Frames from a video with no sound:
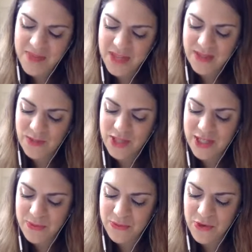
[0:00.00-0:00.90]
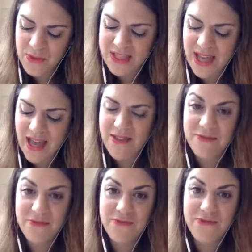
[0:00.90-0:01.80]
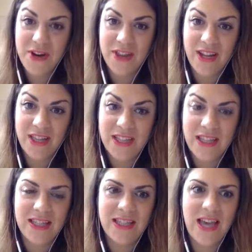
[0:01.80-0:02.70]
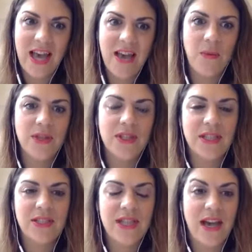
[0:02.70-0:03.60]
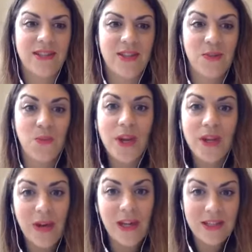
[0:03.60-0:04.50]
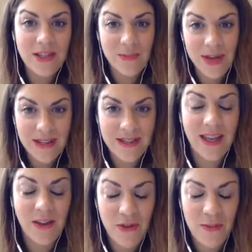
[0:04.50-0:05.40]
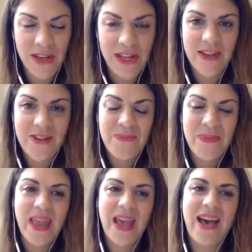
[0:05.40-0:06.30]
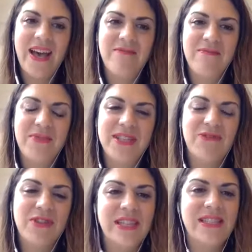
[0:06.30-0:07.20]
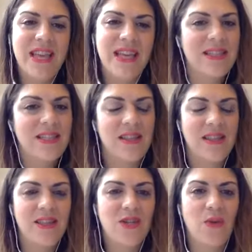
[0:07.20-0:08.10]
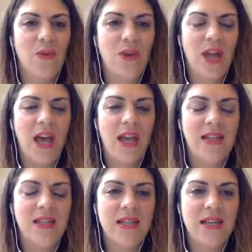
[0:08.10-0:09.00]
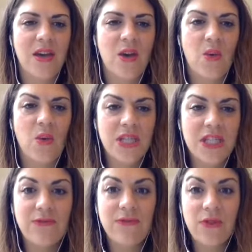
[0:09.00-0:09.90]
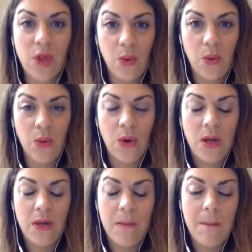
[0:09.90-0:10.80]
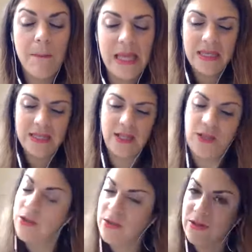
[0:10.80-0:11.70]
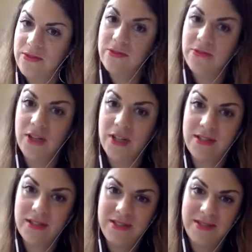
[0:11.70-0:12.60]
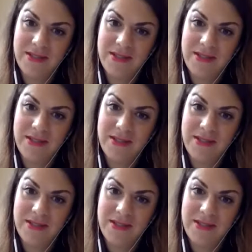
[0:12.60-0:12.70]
Just before we dive further into this, I want to just ask you the one question I've been asking everybody, because it really sets the tone. And what does flow mean to you first?